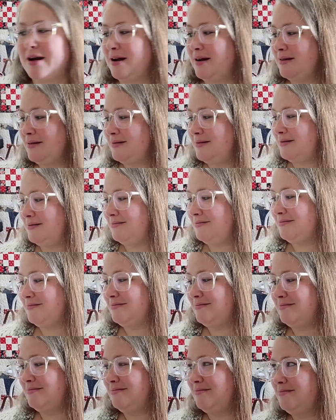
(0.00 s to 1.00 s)
it.
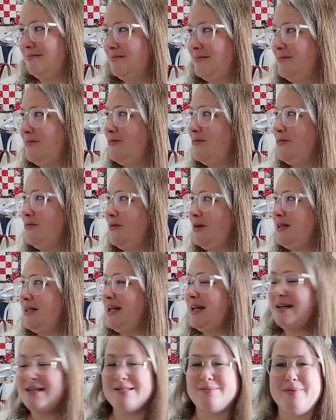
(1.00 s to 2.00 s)
What
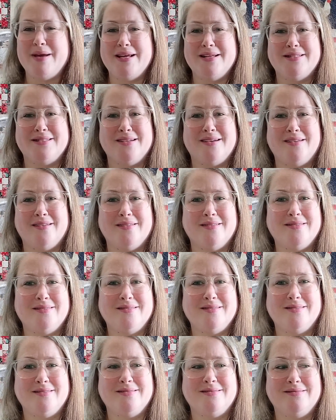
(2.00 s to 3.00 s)
day does May start?
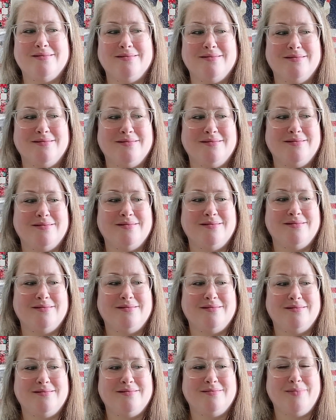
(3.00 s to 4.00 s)

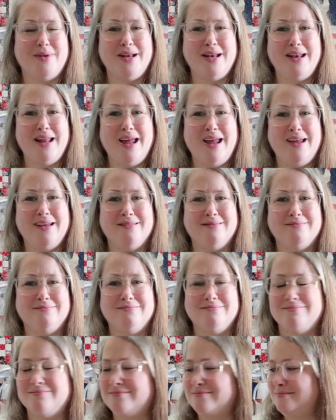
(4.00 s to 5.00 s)
Monday?
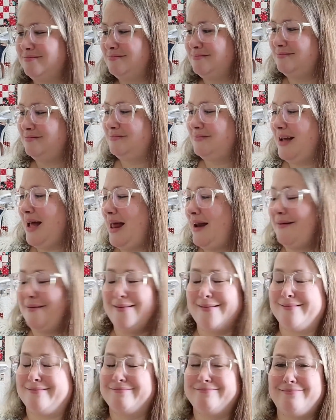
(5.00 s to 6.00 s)
I don't
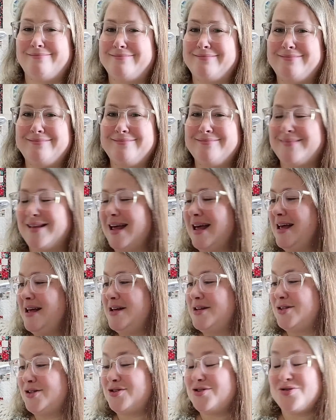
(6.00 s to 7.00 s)
know.
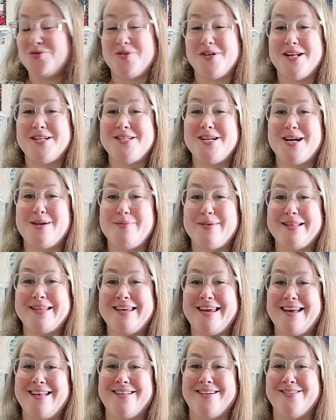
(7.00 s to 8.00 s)
Told you, we're not talking about the
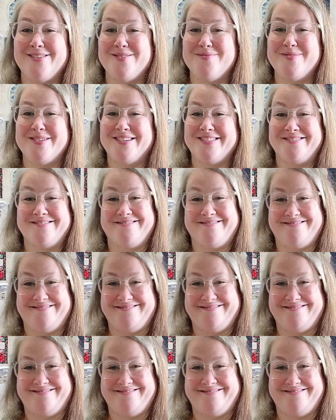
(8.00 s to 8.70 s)
calendar no more.